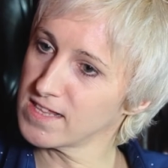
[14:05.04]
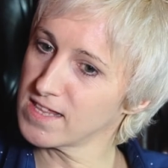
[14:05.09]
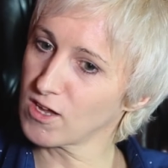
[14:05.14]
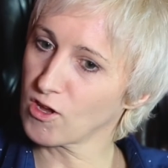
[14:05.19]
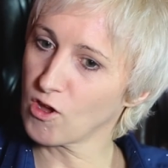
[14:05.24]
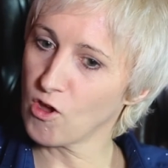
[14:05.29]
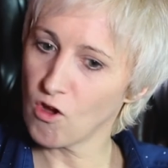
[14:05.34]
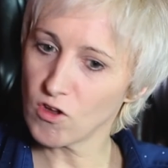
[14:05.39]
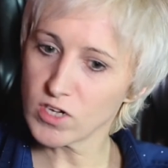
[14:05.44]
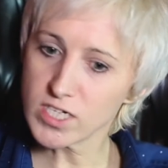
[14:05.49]
the
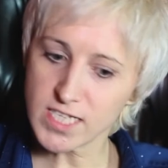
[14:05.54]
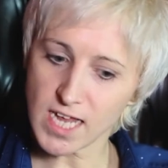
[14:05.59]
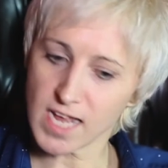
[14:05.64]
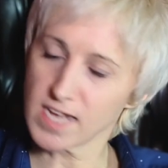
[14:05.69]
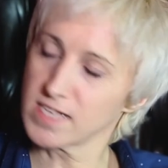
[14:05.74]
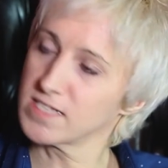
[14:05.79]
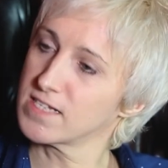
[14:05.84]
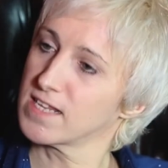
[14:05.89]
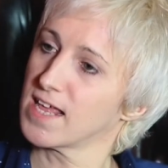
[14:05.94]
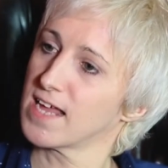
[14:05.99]

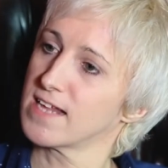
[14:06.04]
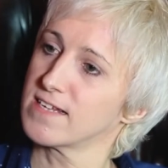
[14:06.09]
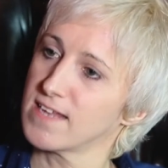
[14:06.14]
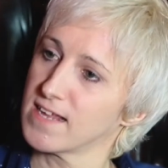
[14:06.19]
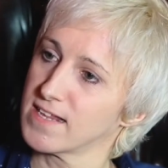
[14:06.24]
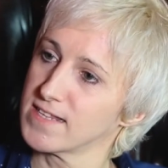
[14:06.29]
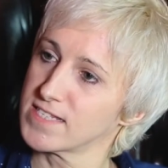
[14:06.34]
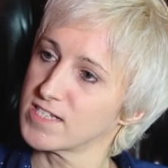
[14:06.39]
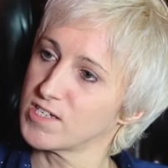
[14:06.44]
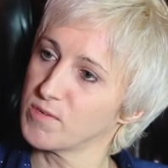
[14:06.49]
context of that
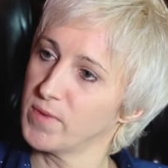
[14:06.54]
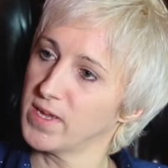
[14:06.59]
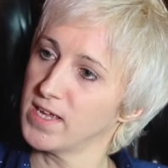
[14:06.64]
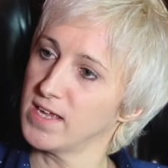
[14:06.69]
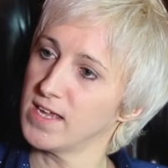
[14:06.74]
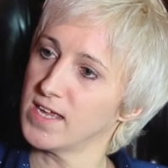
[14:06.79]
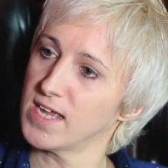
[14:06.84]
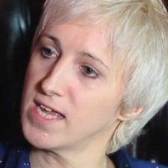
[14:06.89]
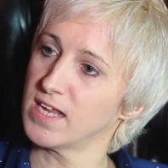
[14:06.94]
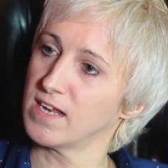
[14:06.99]
tends to
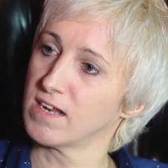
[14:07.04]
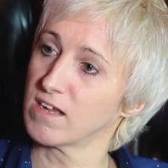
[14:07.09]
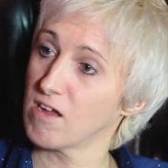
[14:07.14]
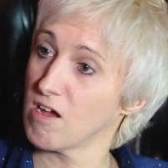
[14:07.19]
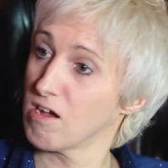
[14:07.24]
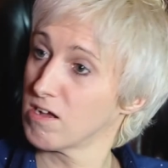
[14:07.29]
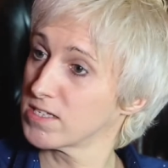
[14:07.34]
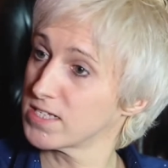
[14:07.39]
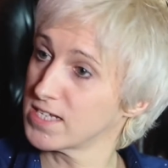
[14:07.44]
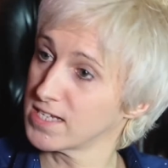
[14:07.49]
be in a
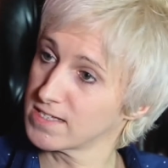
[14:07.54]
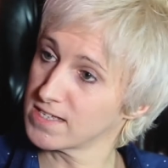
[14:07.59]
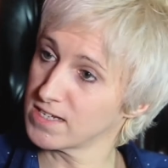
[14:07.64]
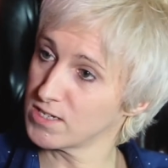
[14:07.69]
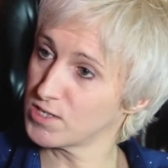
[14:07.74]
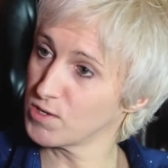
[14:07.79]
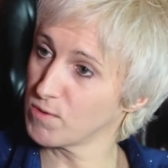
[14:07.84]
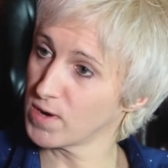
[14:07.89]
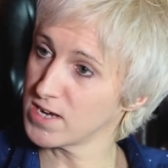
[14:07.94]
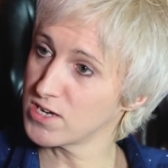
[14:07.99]
casting
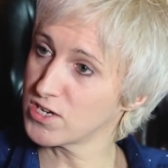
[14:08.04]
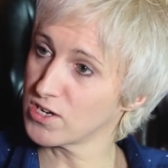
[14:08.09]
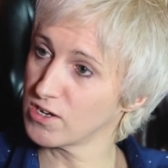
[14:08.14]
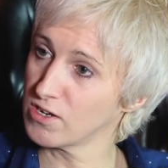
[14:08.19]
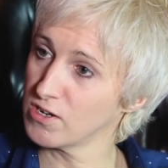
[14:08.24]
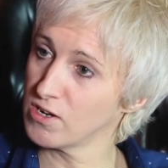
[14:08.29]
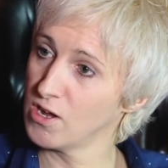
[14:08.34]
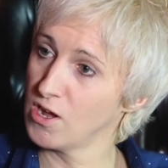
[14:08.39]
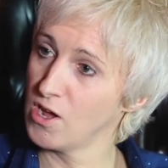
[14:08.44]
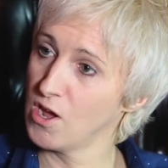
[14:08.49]

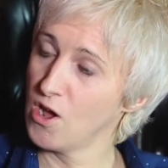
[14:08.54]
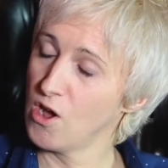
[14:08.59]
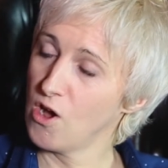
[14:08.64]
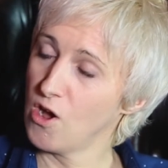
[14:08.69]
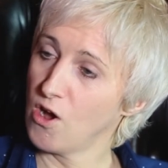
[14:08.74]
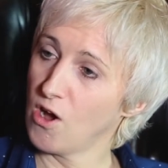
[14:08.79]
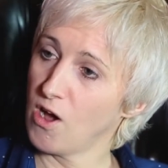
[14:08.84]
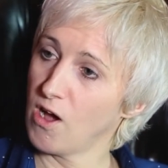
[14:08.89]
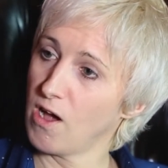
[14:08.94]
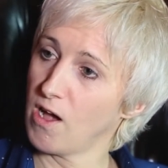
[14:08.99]
situation
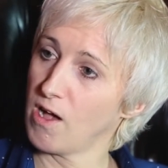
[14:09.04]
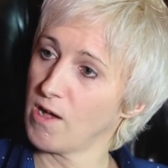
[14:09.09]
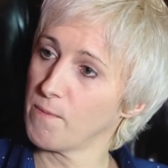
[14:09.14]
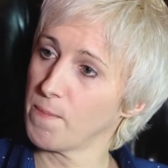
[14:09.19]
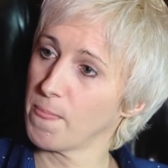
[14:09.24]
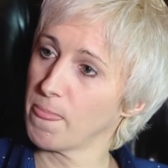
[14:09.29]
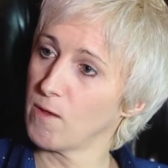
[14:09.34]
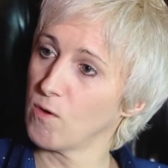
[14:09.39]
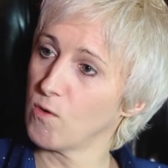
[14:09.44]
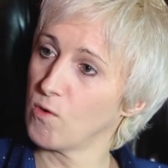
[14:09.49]

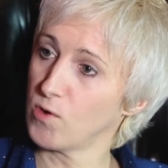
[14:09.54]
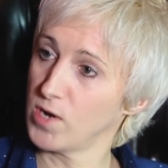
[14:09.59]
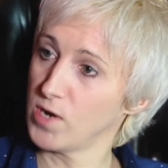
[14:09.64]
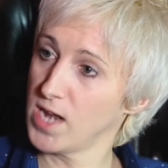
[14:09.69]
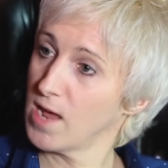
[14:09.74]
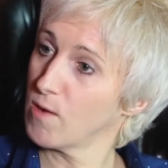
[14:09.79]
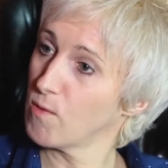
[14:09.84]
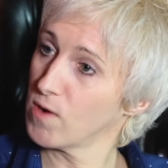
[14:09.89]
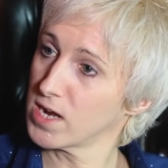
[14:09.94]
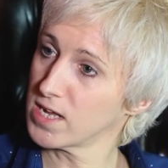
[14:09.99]
or
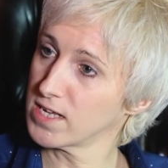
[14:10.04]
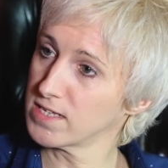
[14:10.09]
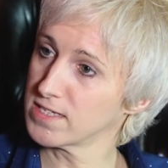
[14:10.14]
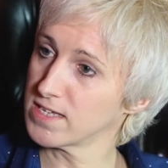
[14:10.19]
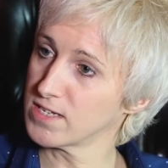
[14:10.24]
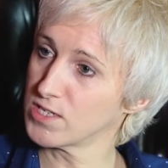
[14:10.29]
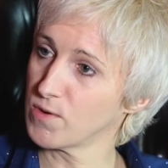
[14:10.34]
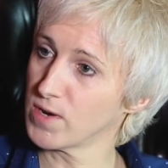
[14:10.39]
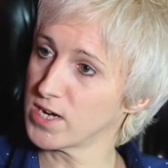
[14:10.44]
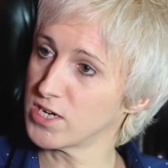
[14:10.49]
networking
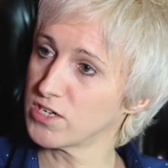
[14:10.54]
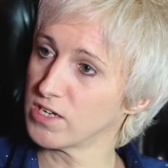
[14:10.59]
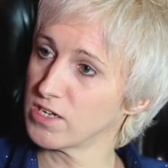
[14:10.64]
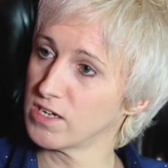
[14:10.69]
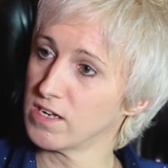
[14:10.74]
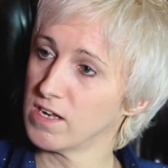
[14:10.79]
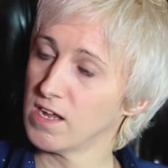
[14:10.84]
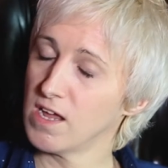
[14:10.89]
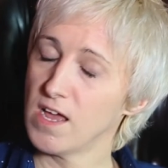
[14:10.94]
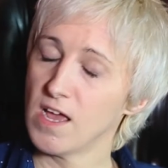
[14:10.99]

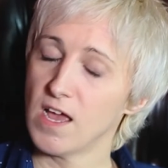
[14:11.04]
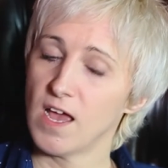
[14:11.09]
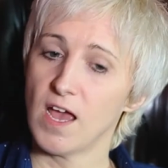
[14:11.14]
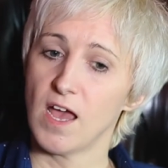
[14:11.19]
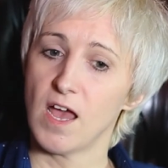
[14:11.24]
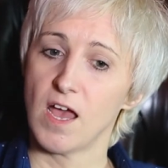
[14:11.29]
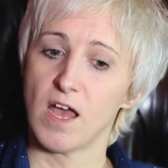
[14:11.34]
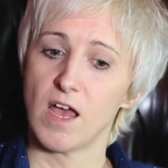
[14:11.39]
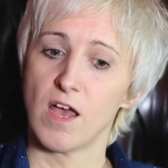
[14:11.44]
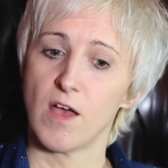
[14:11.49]
situation.
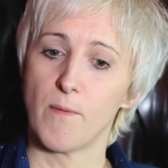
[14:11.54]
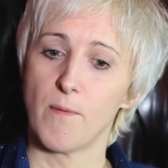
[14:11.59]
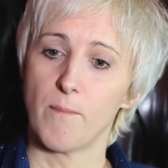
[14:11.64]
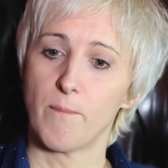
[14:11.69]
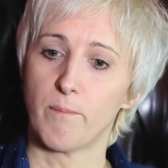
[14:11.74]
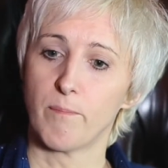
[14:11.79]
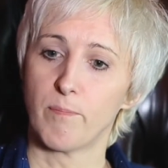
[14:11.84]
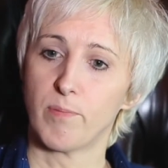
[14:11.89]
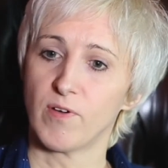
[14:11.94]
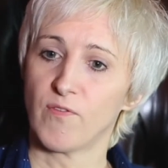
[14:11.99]

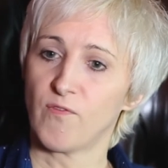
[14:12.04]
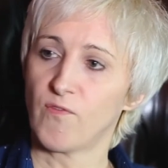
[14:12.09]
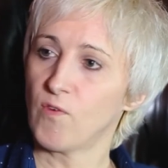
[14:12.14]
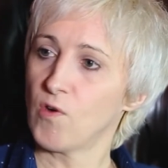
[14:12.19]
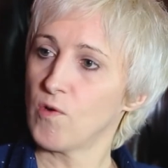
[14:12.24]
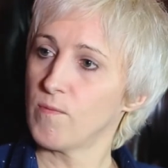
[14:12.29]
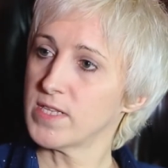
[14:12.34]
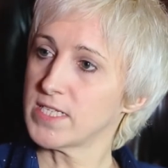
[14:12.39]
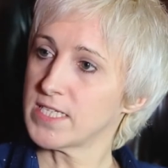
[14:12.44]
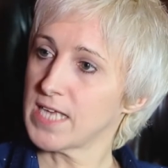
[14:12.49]

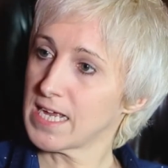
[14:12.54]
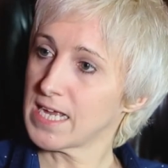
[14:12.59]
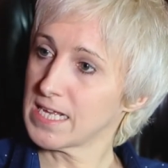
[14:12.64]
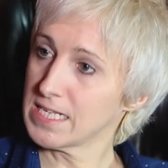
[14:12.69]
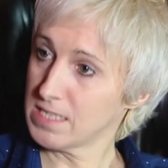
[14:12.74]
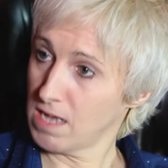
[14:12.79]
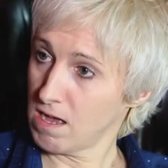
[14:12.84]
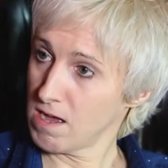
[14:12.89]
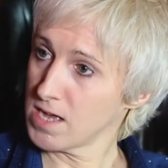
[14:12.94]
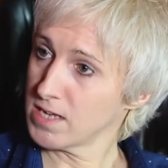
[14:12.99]
Performance
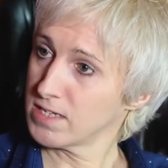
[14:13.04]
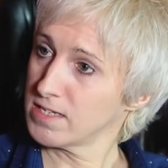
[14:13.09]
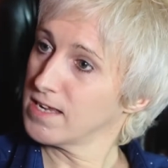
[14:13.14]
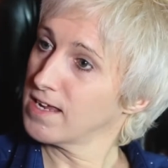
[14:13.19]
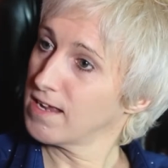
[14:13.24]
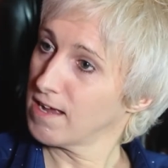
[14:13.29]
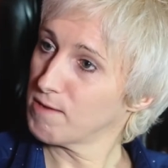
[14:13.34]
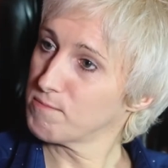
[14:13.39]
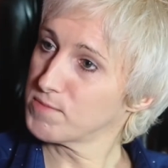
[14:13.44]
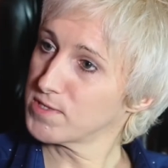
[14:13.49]
anxiety
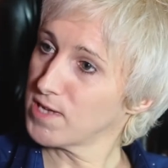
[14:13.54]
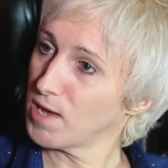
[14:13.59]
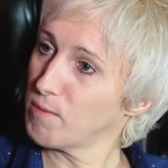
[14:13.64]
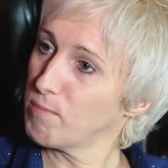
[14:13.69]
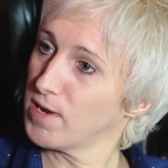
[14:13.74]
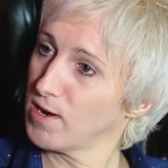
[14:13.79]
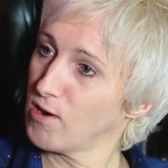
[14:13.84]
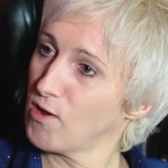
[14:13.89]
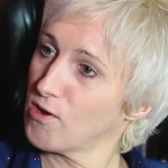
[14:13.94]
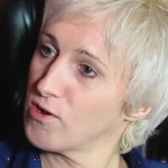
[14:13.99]
comes
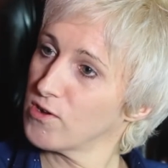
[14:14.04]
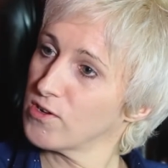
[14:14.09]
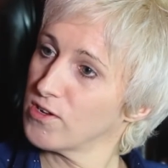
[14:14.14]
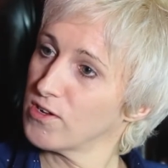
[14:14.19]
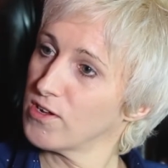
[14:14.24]
up a lot